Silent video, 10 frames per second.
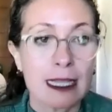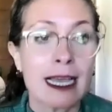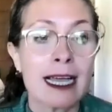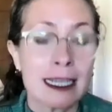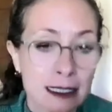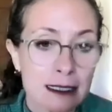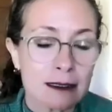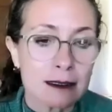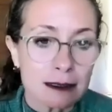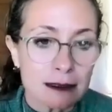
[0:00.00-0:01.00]

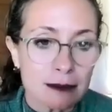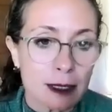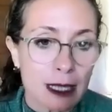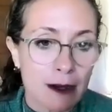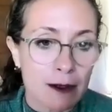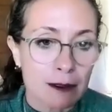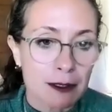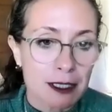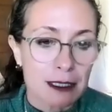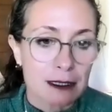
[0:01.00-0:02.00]
aligned with
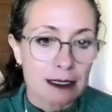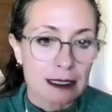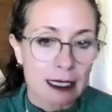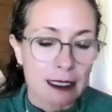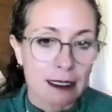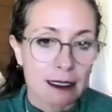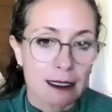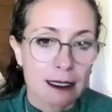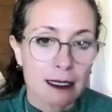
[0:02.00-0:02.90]
our original design.